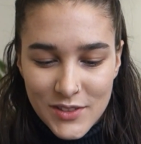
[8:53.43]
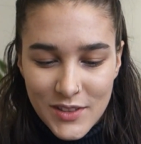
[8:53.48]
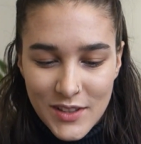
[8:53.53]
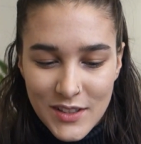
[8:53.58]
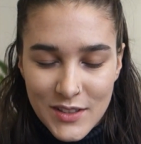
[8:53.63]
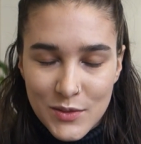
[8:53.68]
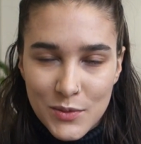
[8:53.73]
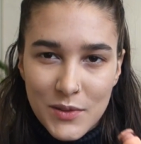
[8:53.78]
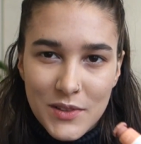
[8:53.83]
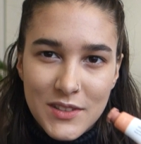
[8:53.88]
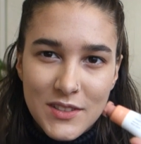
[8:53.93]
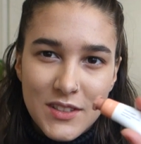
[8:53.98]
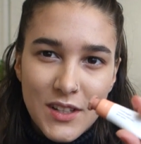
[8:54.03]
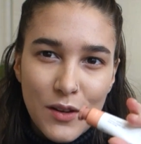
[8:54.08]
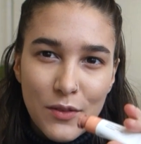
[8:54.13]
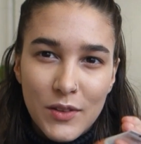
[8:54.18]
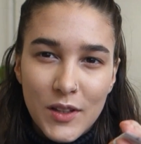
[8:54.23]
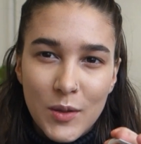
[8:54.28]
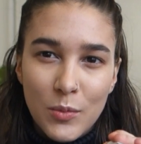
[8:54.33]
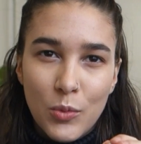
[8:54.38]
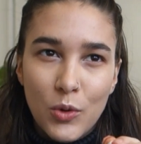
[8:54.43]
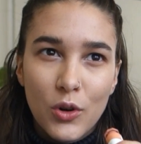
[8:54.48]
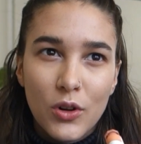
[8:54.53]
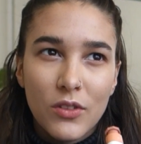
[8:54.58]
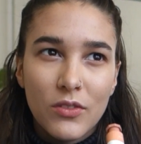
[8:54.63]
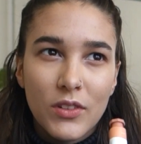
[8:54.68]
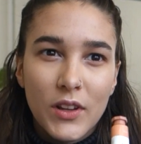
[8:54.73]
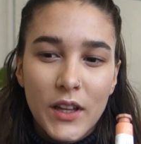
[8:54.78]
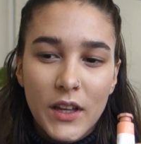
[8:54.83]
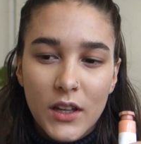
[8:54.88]
This one is definitely more
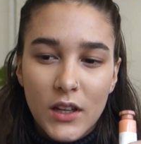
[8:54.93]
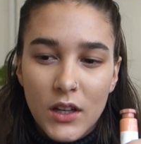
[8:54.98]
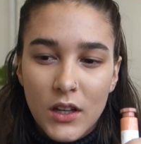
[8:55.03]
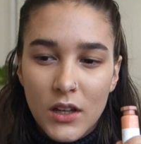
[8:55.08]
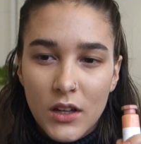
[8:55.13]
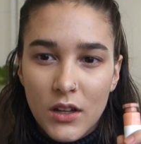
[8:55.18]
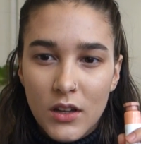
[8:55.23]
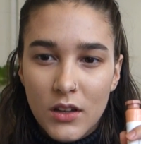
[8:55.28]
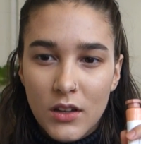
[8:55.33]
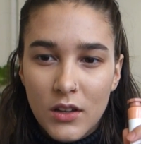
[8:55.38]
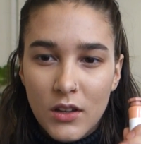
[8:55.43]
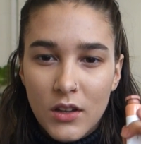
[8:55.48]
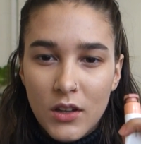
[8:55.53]
of like a